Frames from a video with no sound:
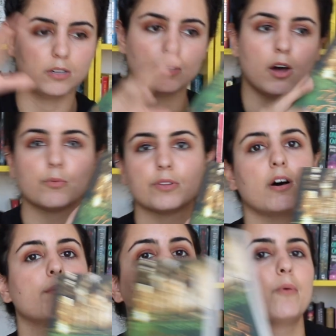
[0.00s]
along with
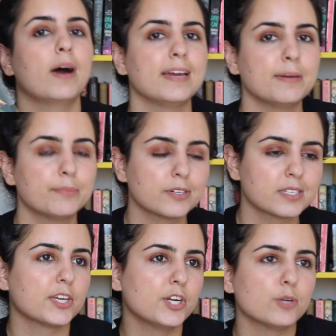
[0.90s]
all my YA
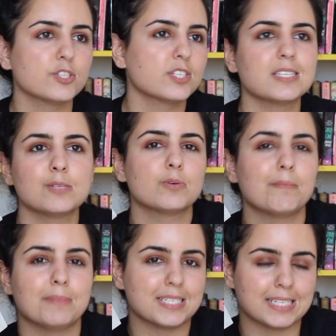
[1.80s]
books, you know, just to see what
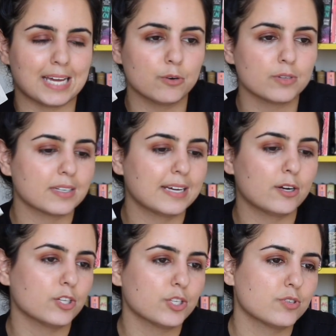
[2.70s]
I'm missing out, and
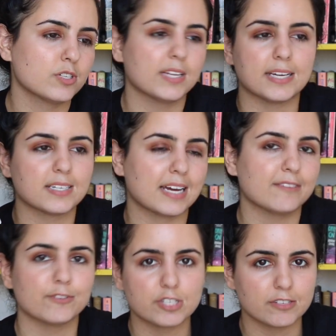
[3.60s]
also to like
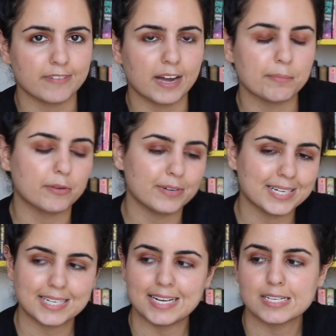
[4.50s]
diversify my
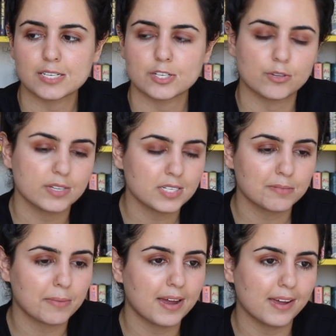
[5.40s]
reading taste. So this is
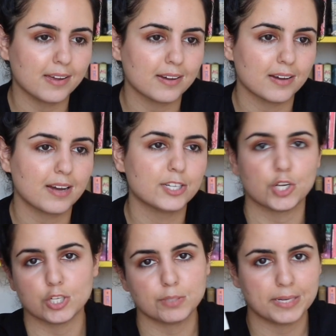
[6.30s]
my
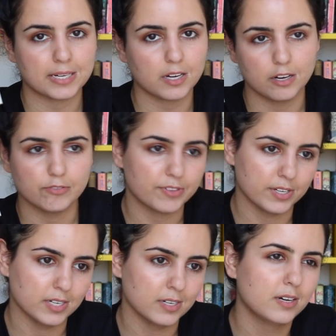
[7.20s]
adult pick of
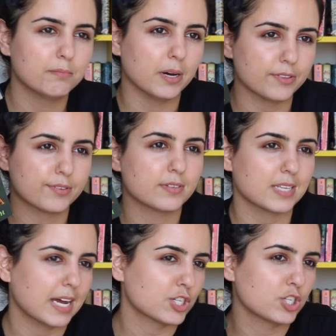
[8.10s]
the
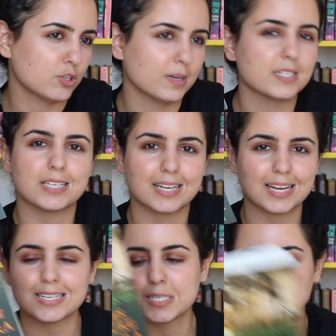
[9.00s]
month/2 months, I
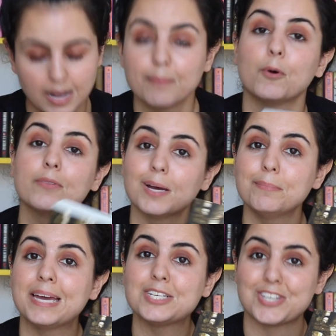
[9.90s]
guess. I'm only on
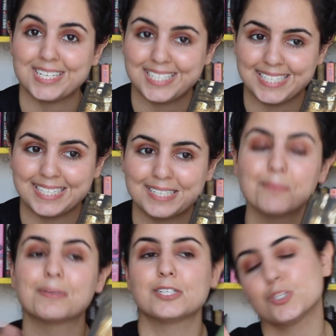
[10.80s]
page 18,
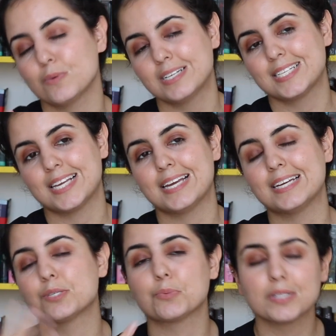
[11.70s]
but I just want to say
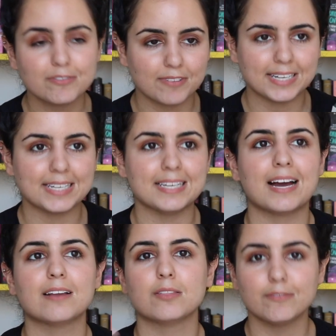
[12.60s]
it's really funny.
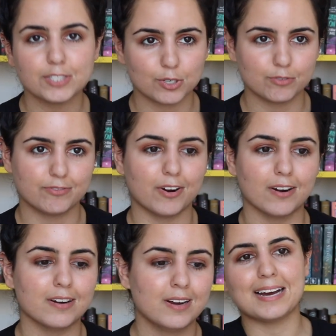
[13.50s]
I love it so
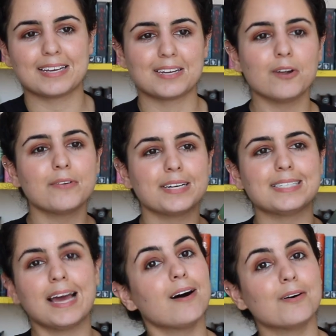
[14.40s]
far. I can already
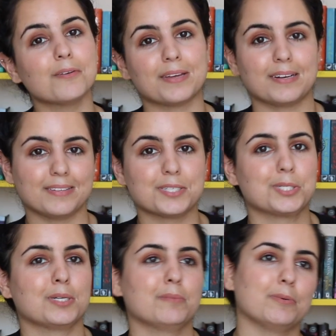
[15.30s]
tell that this is
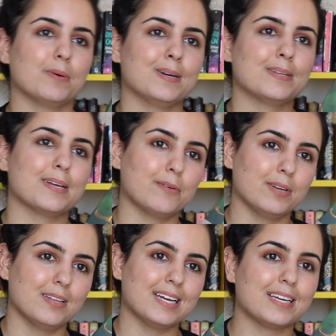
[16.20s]
going to be one that I
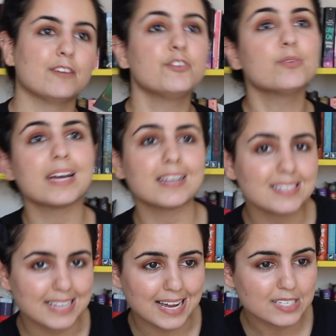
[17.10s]
really like. If you like
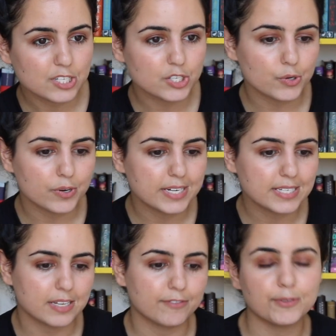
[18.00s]
assassin
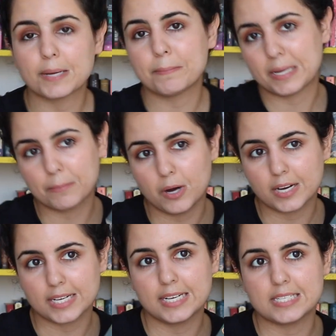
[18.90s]
stories, if you like
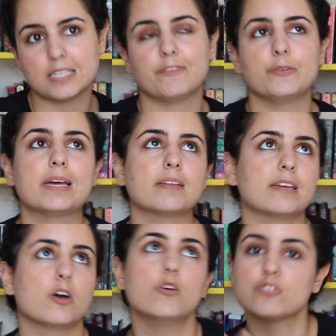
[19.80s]
pickpockets, if you like
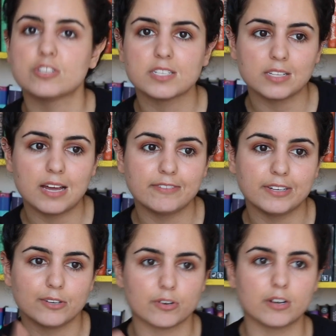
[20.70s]
Ocean's
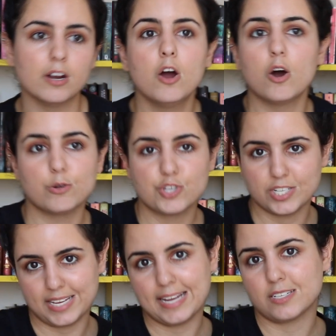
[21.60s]
11 or
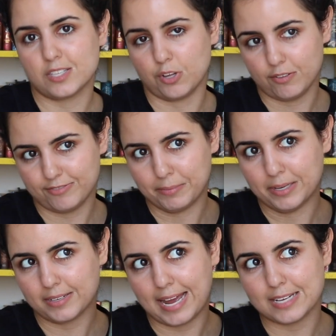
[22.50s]
Ocean's 8's the
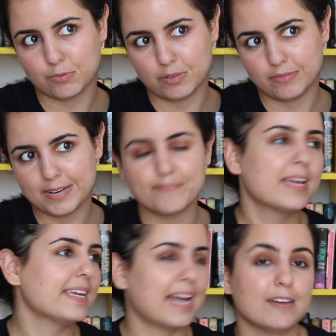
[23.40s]
all-female cast one, right?
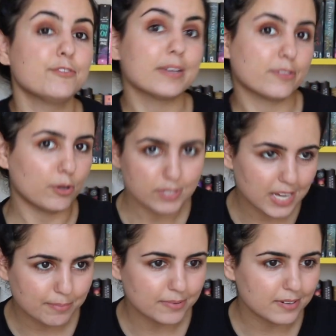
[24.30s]
Yeah, if you like those
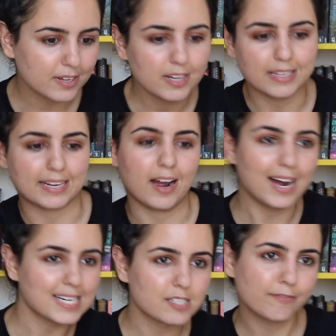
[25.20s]
type of like
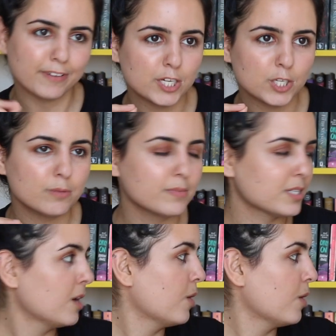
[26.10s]
heist films